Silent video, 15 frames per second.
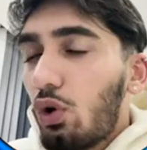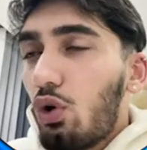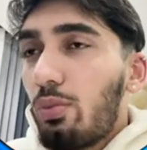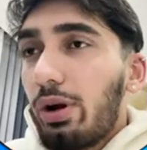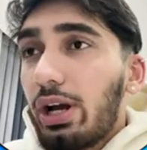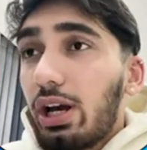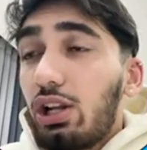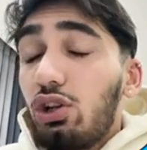Oh
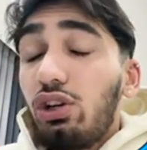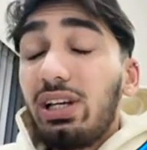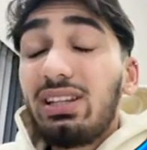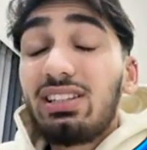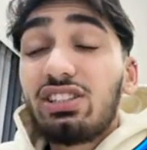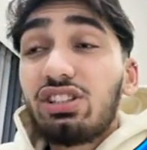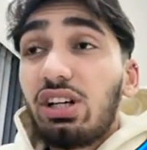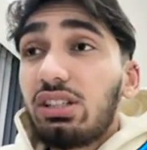my god, look
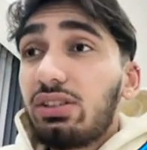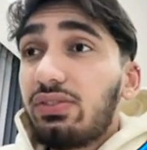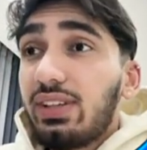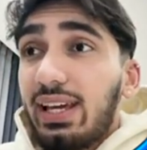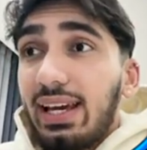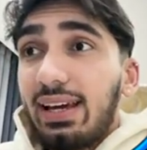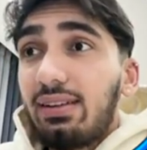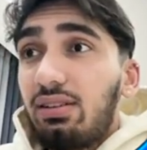at the size of the
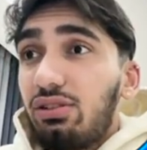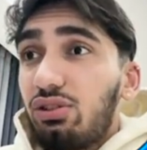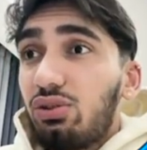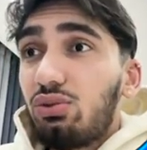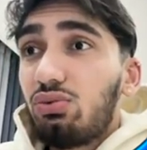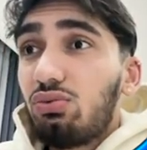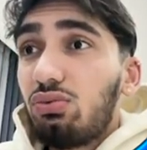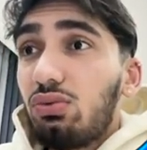candle
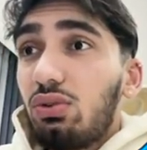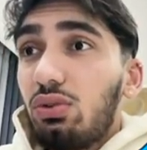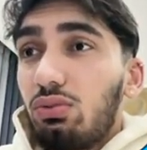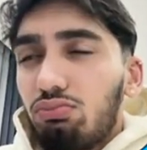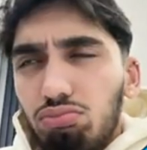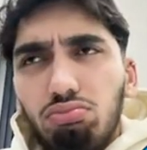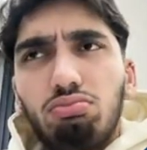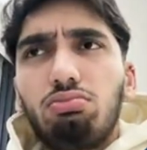though.
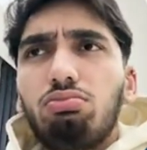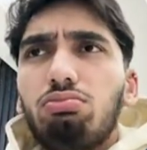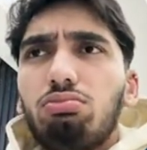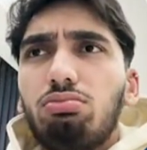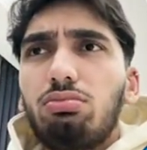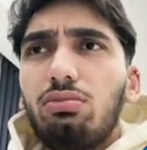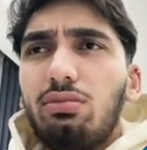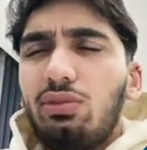
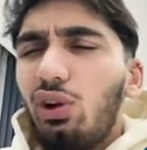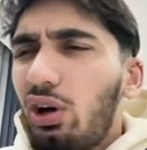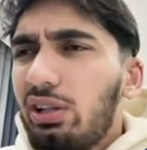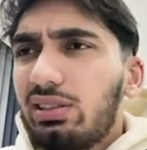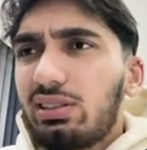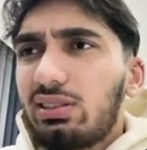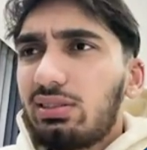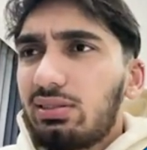
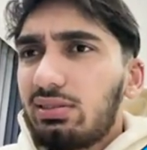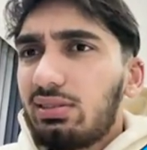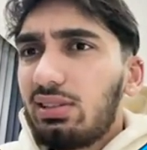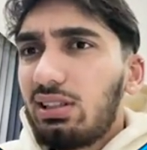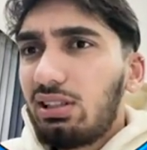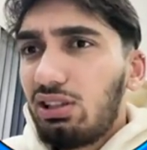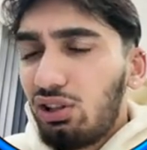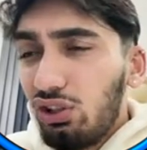
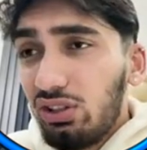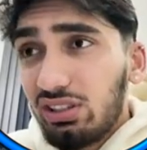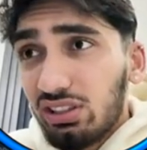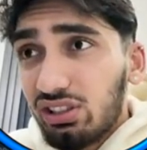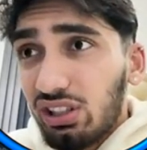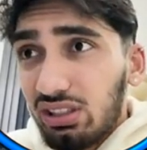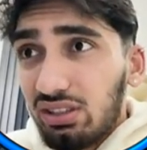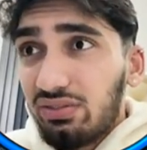Nice. Look at the
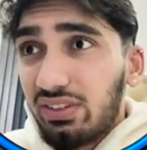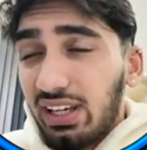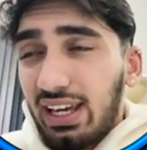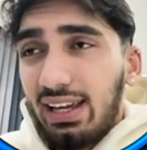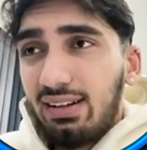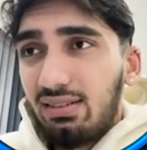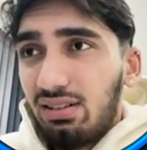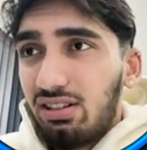size of the
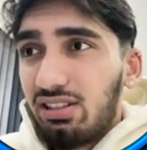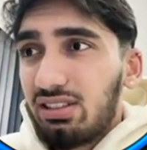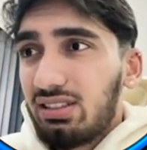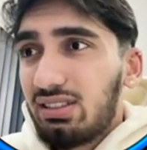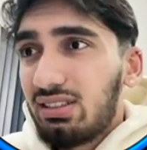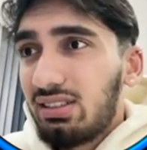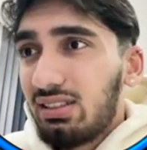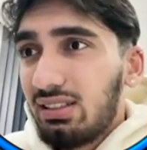candle,
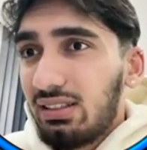guys.